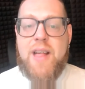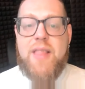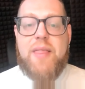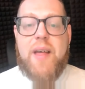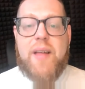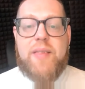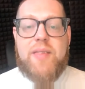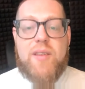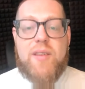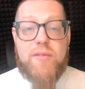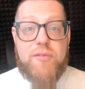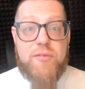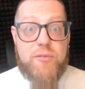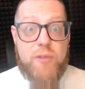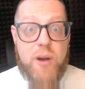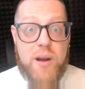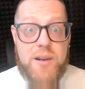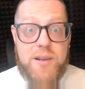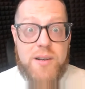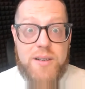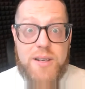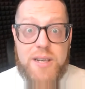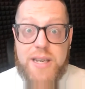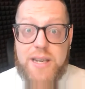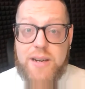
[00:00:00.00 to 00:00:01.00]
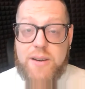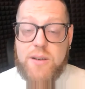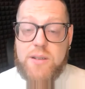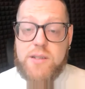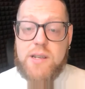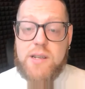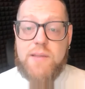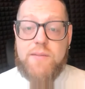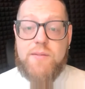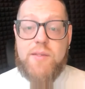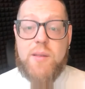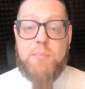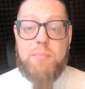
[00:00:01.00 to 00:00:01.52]
that the frontiers
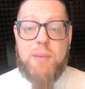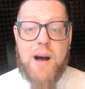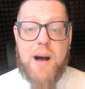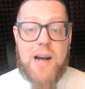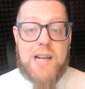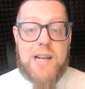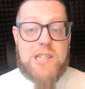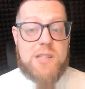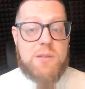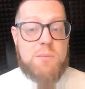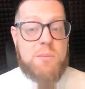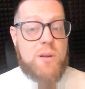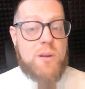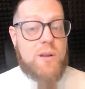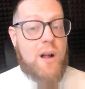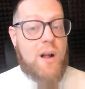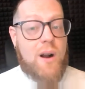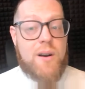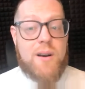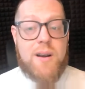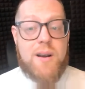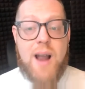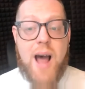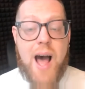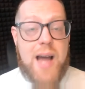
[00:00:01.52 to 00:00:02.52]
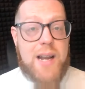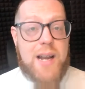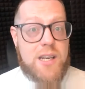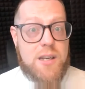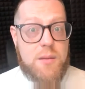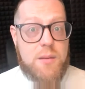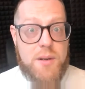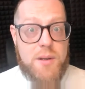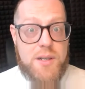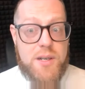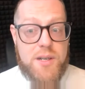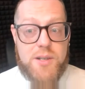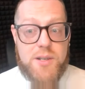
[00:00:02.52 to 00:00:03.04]
of the possible are not to
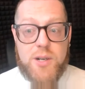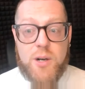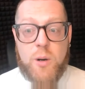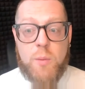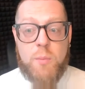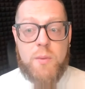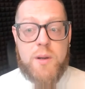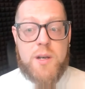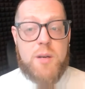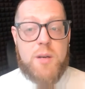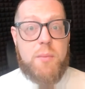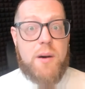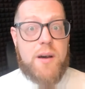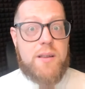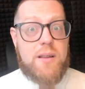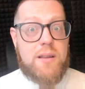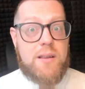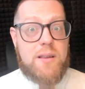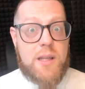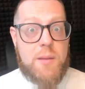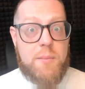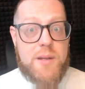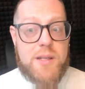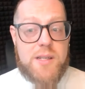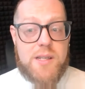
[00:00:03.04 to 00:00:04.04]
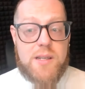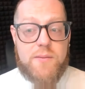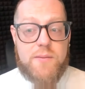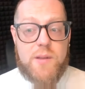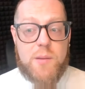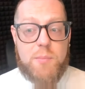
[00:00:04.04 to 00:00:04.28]
be determined by the limits of